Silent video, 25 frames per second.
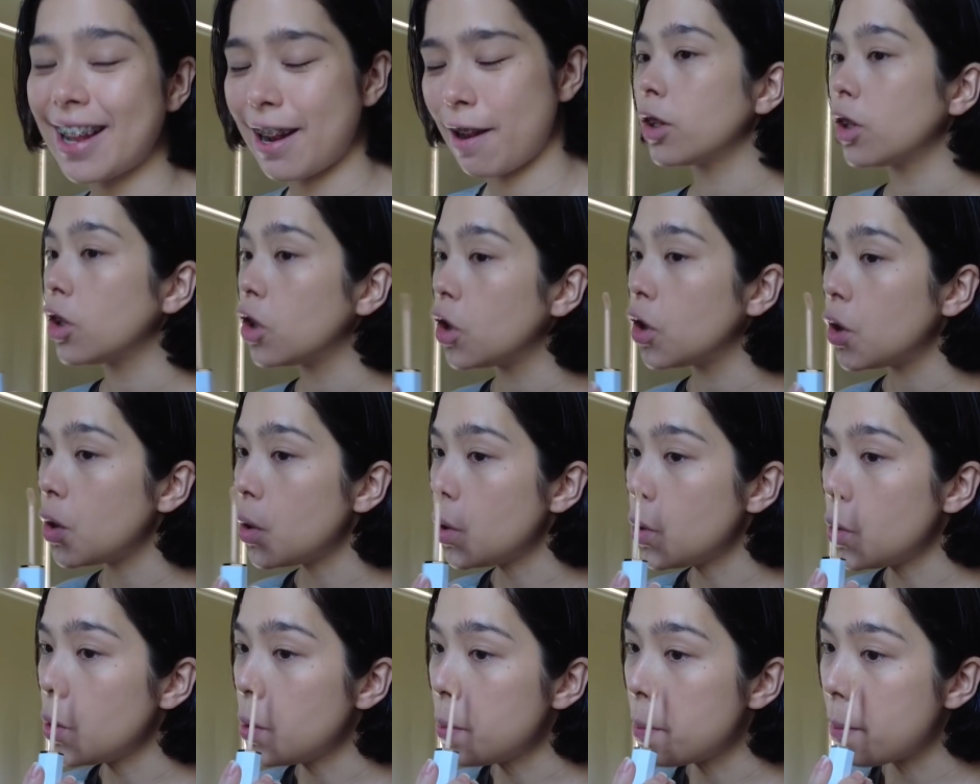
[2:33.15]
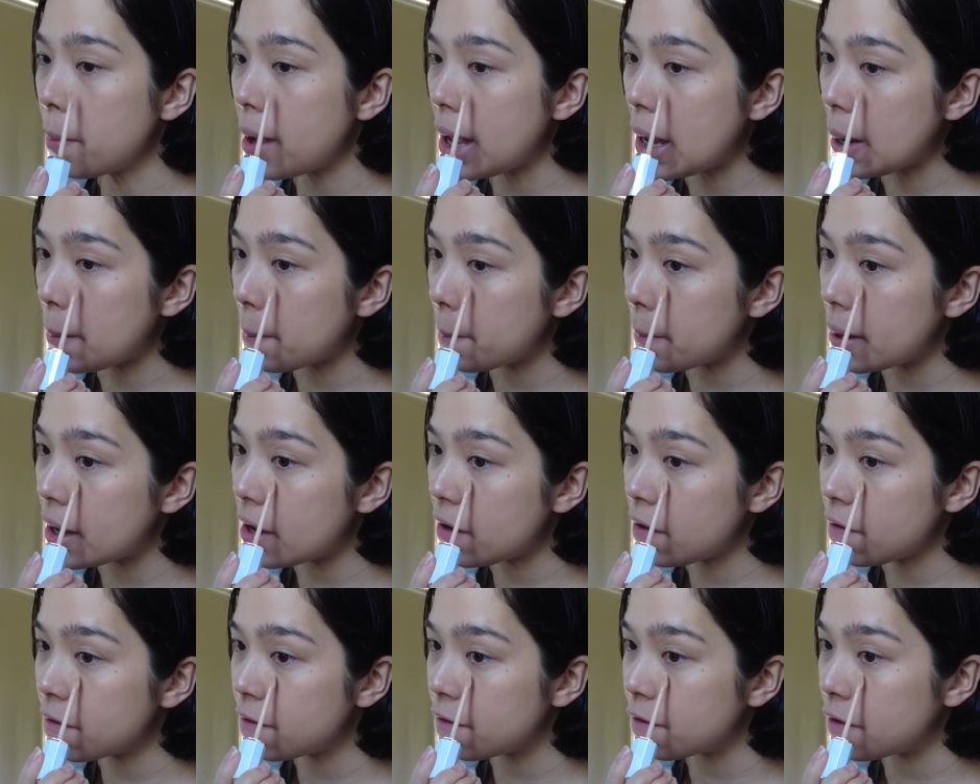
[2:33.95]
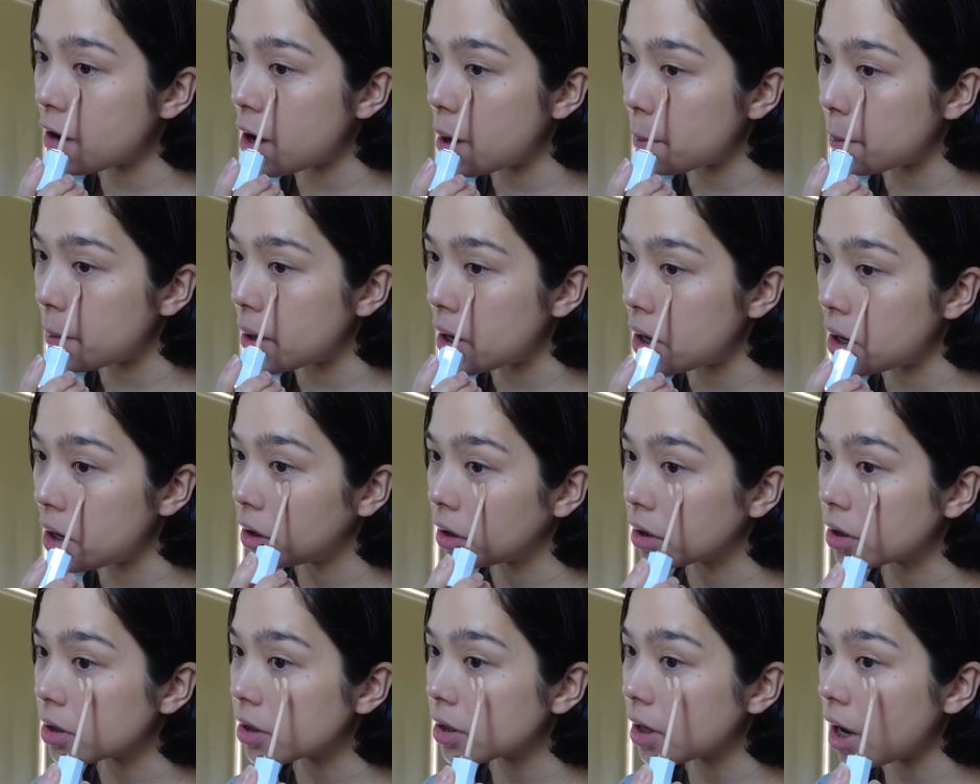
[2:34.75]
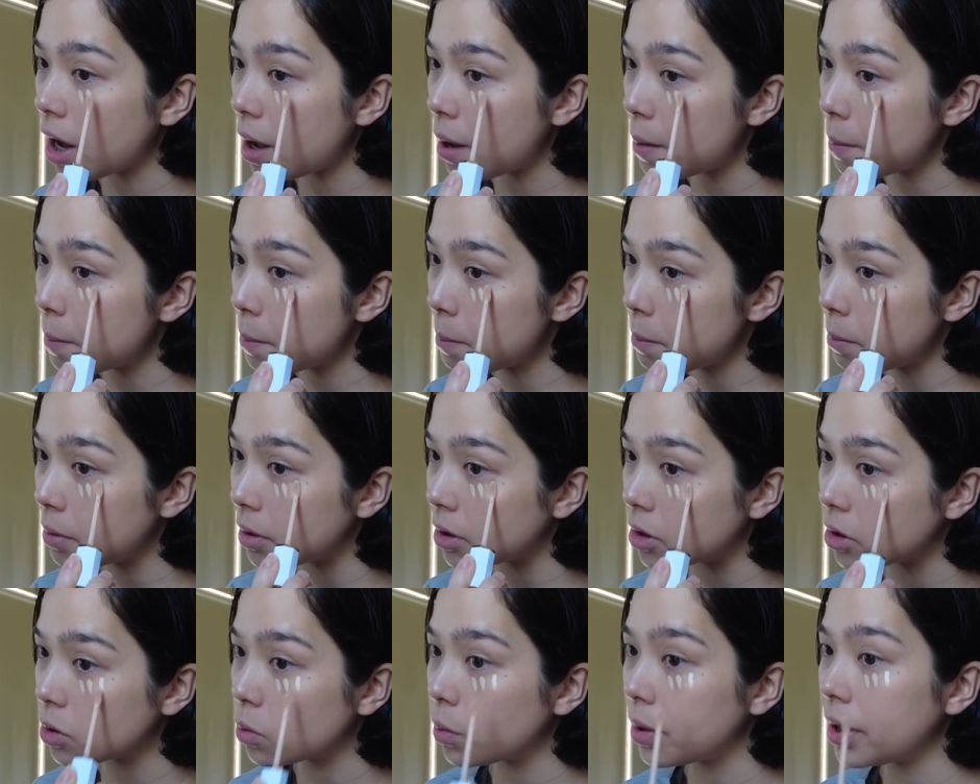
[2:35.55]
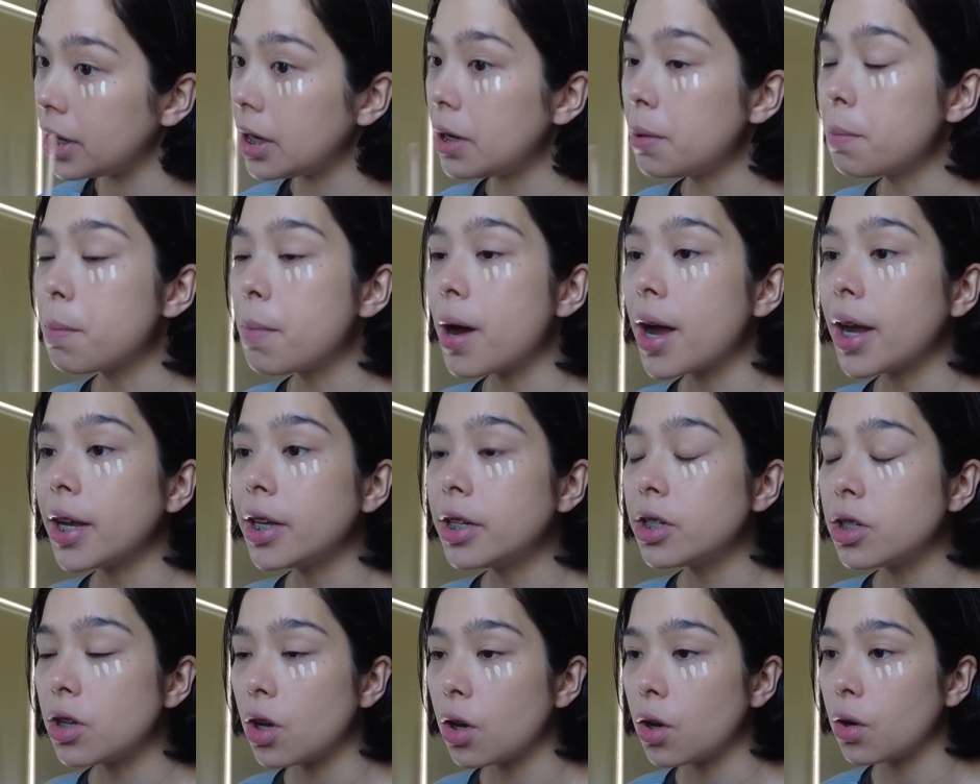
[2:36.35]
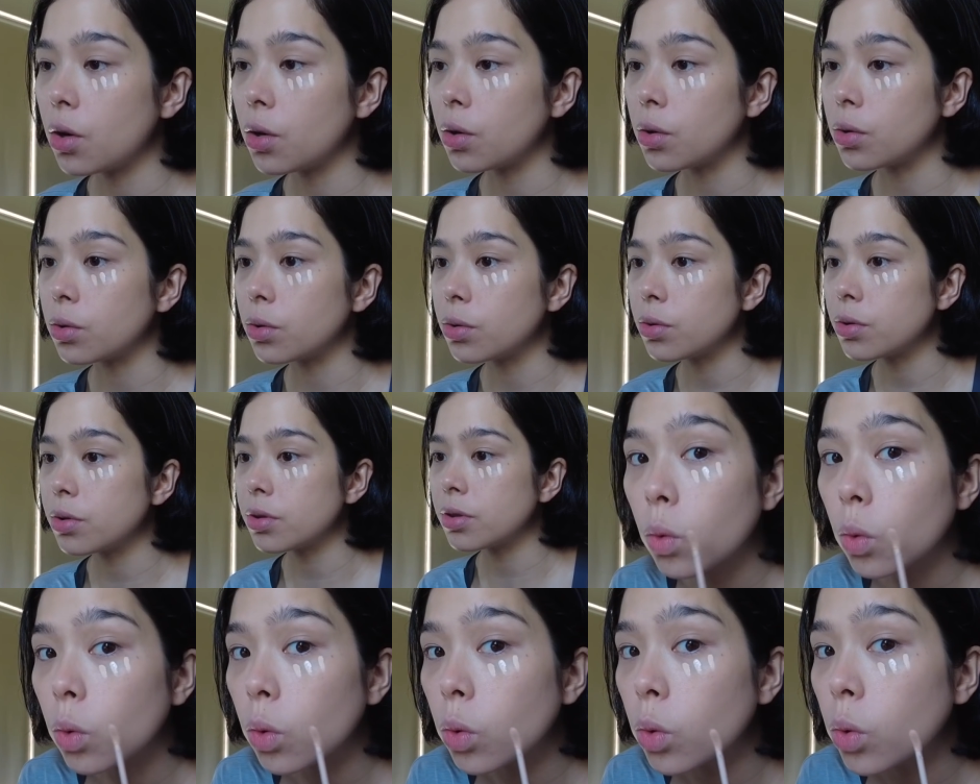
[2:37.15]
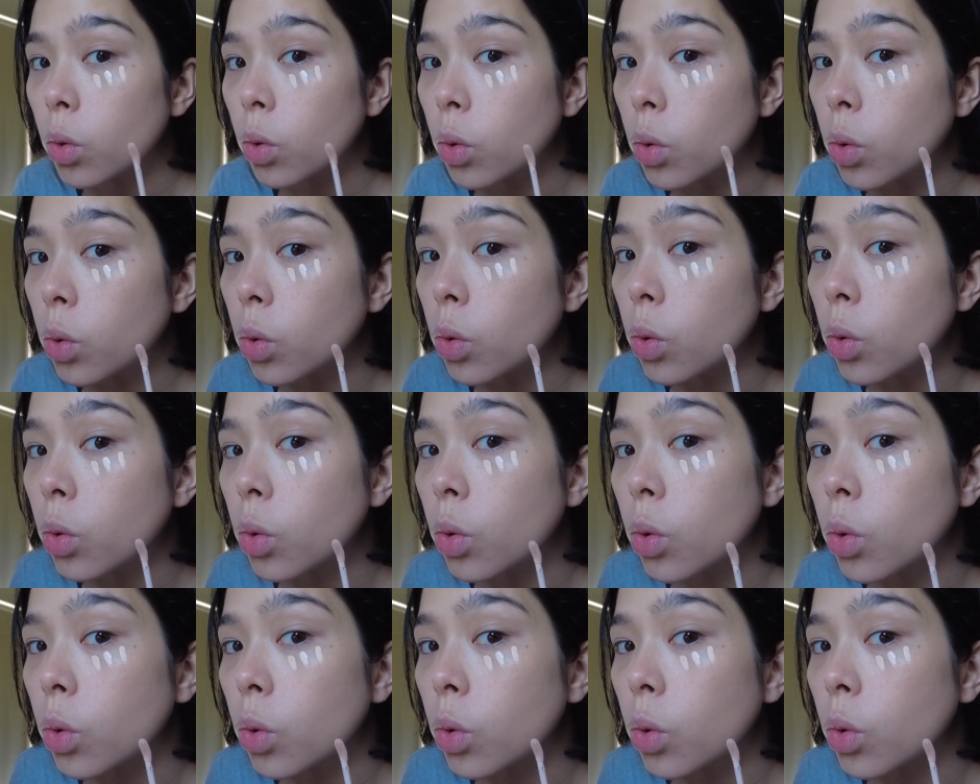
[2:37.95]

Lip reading: You make me vomit. Your scum between my toes. Ooh.